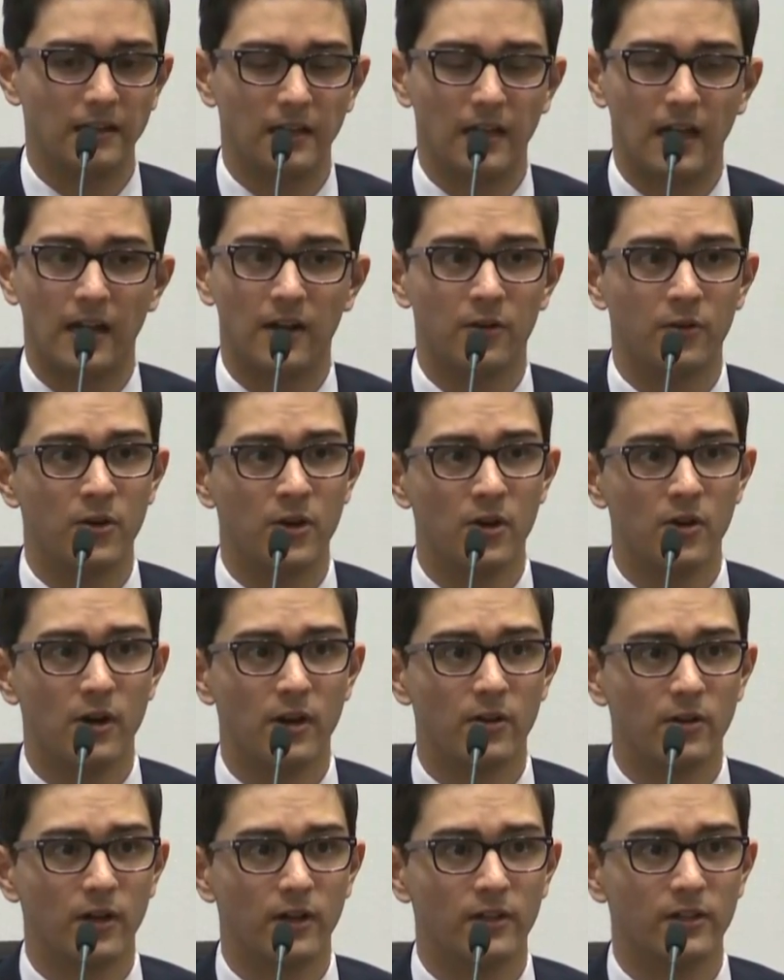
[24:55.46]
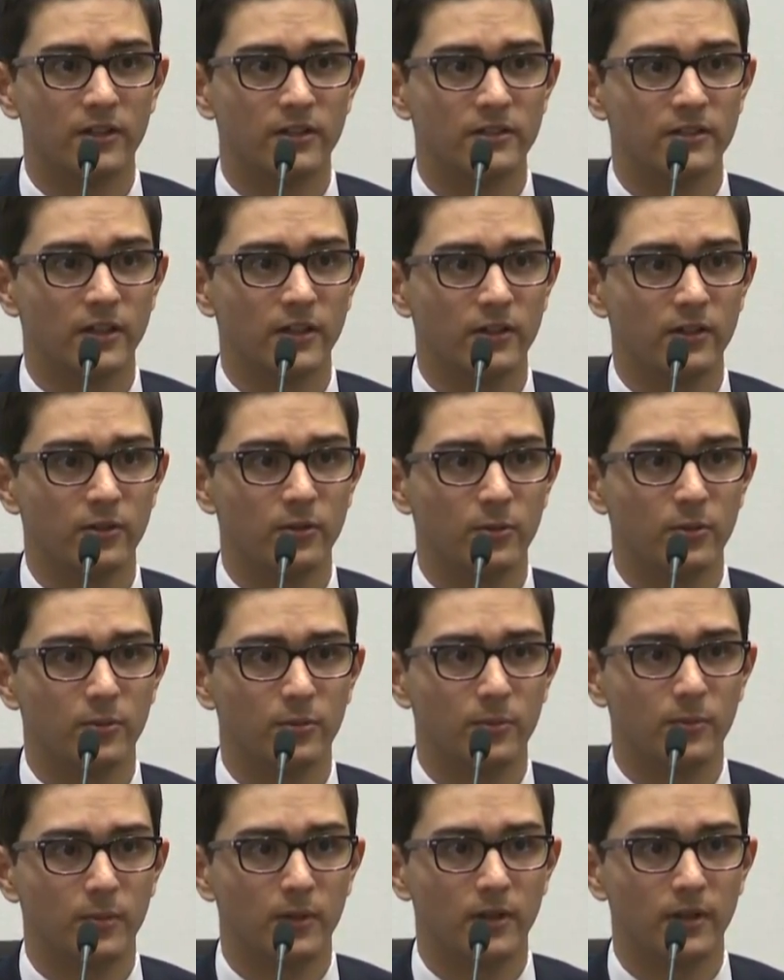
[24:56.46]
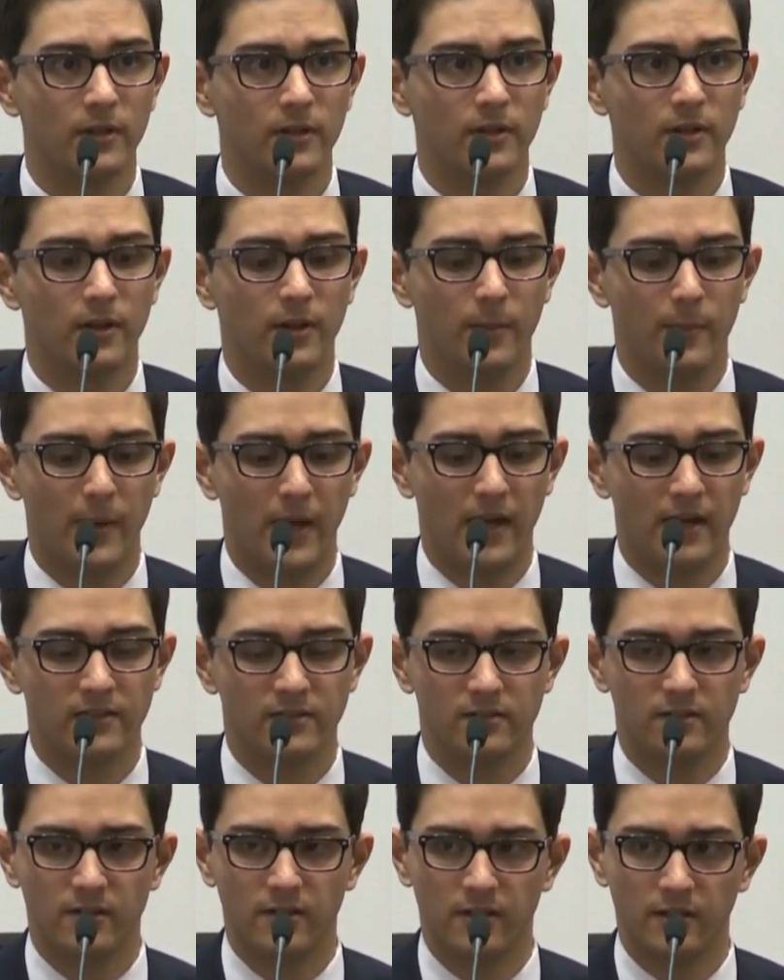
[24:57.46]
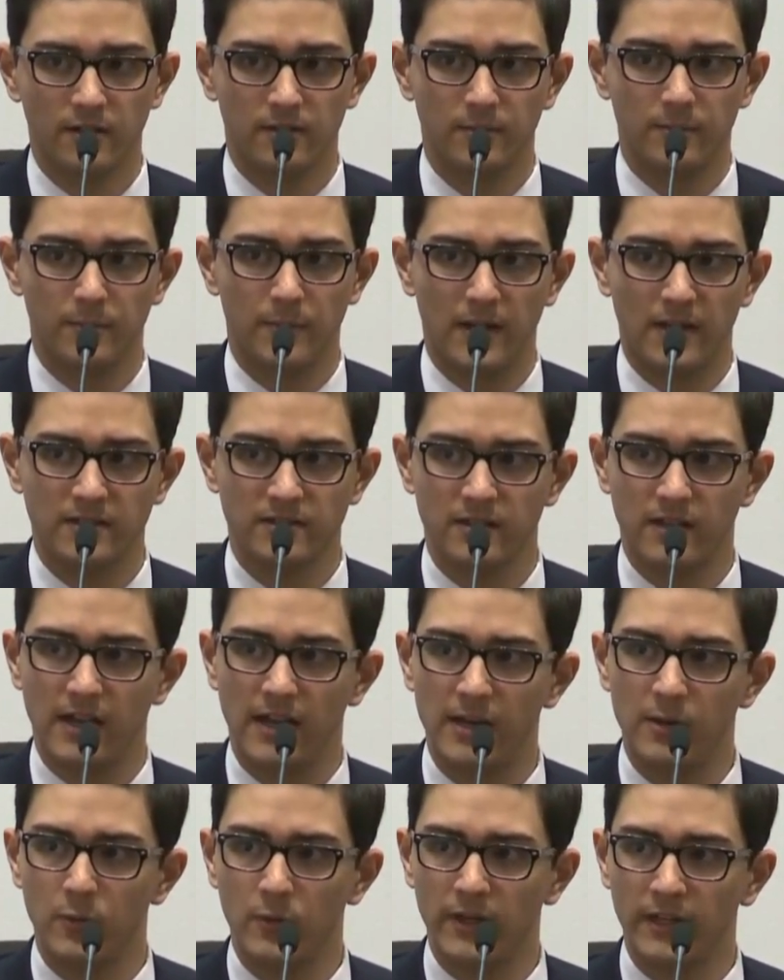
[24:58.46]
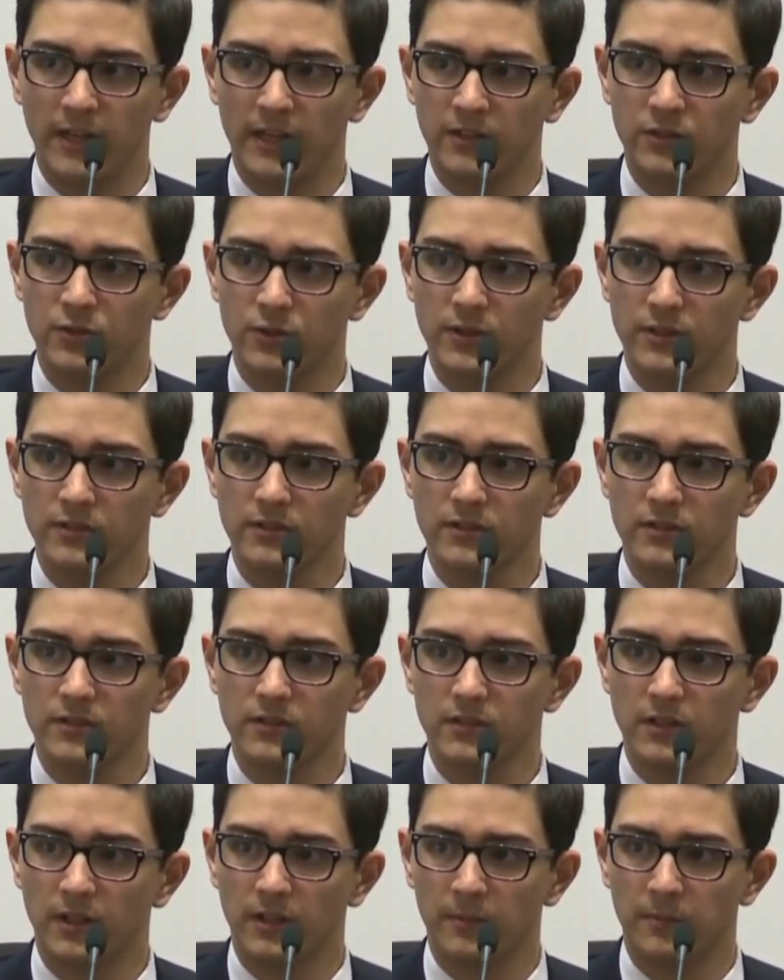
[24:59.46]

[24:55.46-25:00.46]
I don't know, I couldn't tell you, but past the A-wing entrance.